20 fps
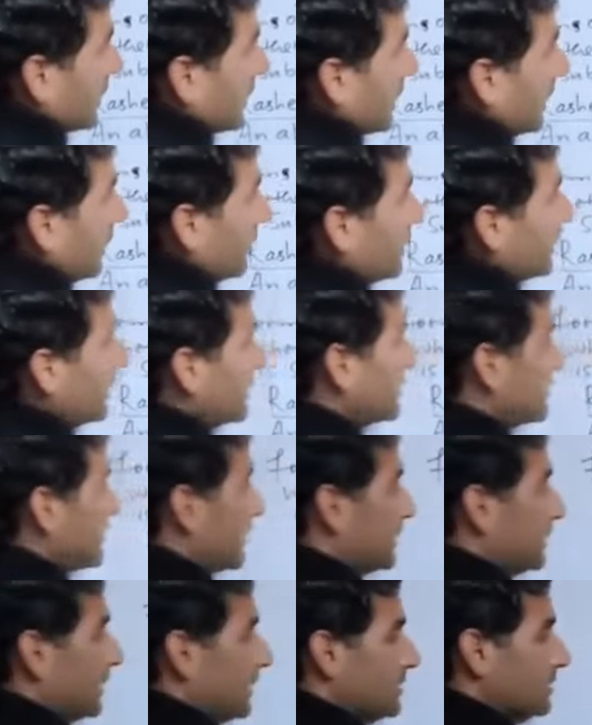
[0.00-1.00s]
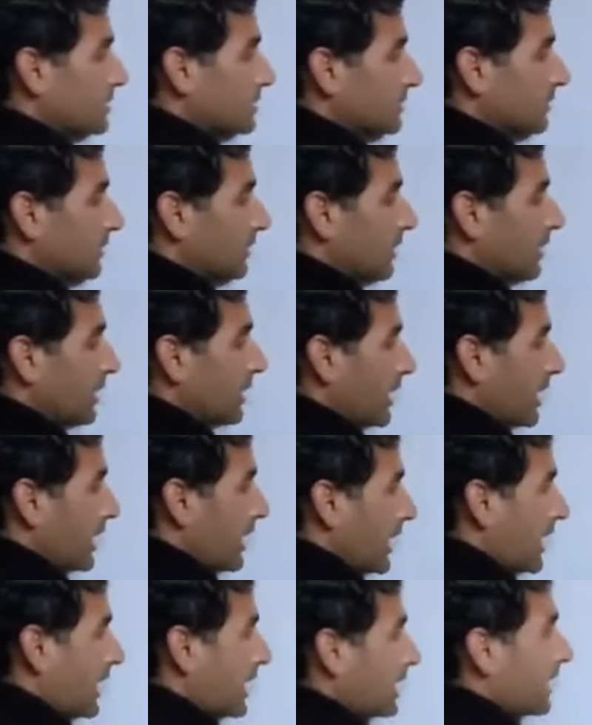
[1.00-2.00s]
Now in this sentence,
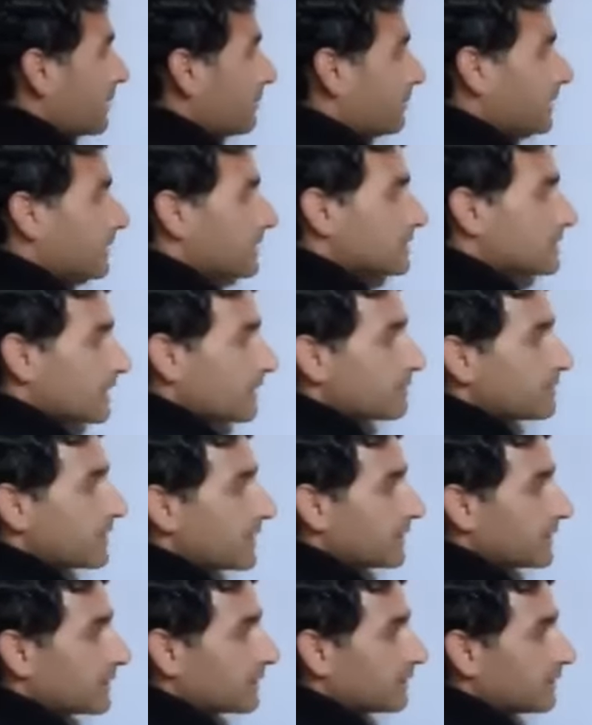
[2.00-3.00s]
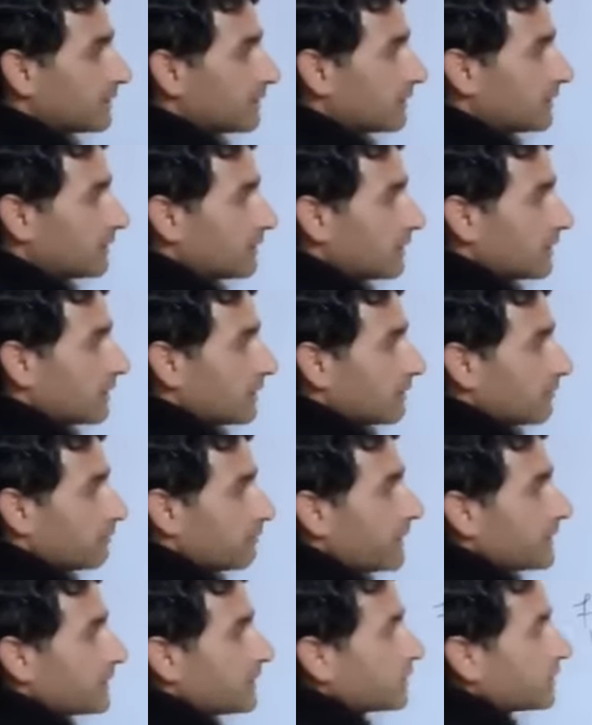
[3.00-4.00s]
an apple is subject,
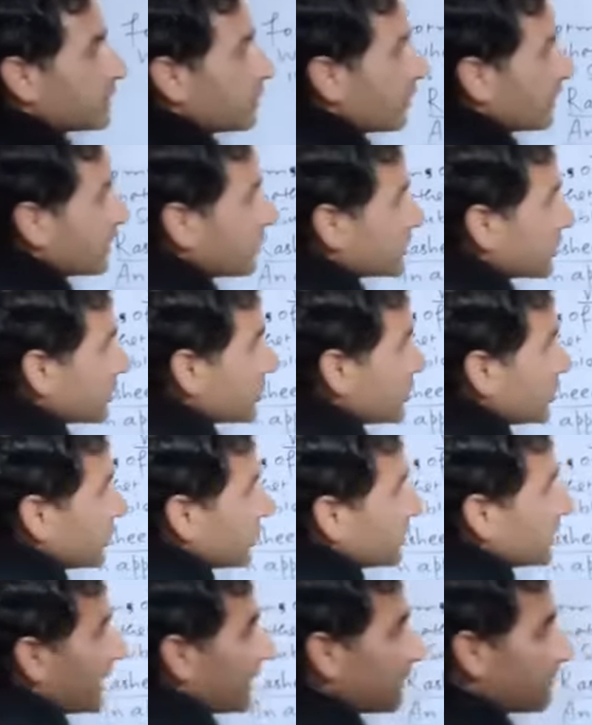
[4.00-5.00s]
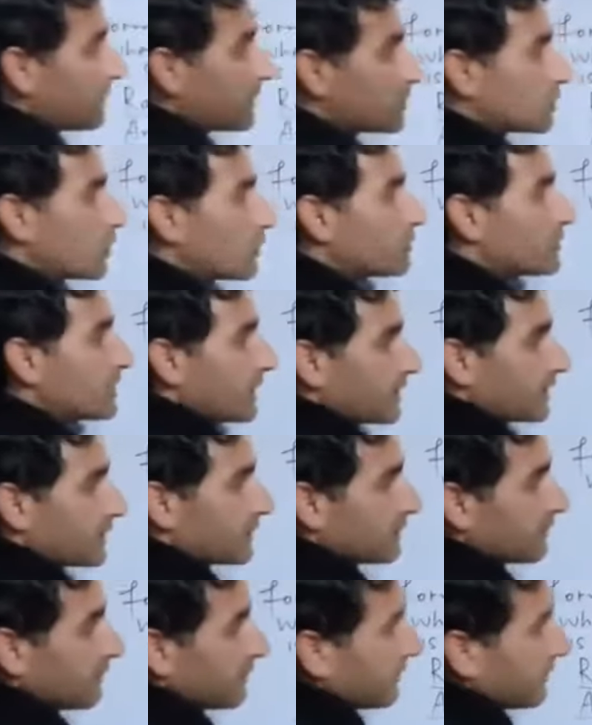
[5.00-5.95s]
but the doer is Rashid, that means object.